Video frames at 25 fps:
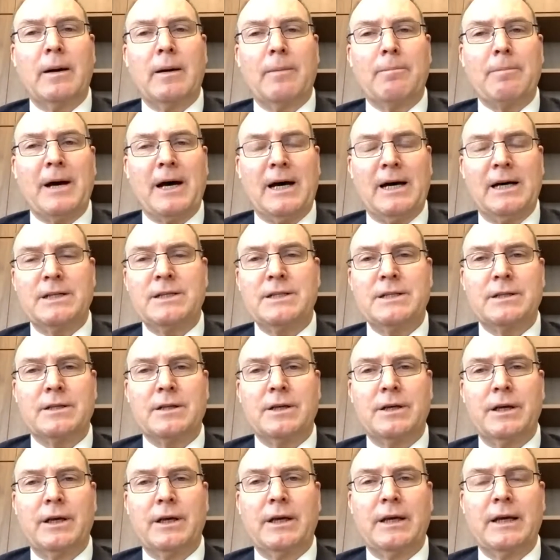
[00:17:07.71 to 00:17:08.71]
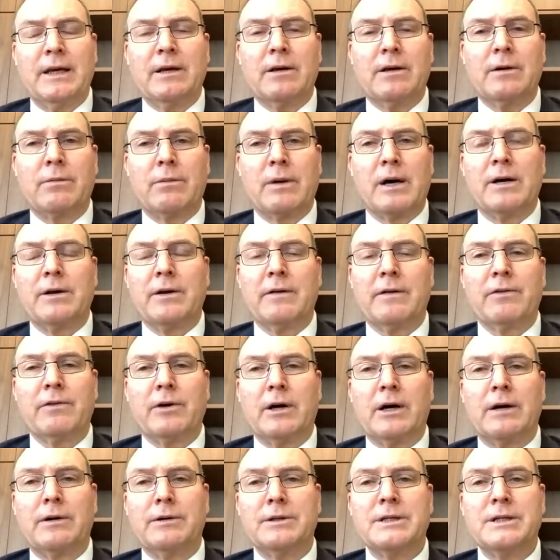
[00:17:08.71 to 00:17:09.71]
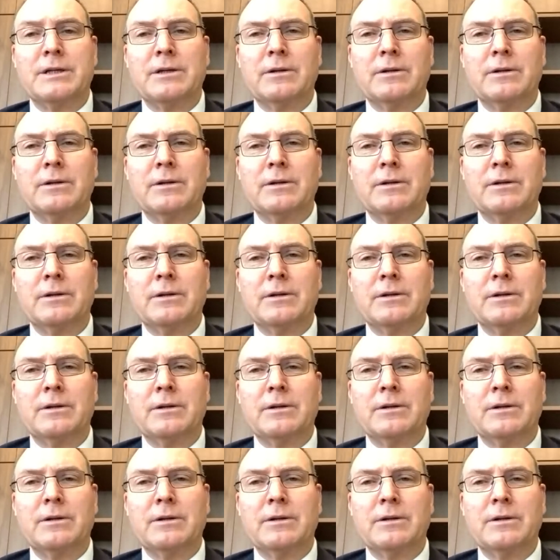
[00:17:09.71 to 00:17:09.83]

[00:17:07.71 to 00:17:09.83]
past the coronavirus,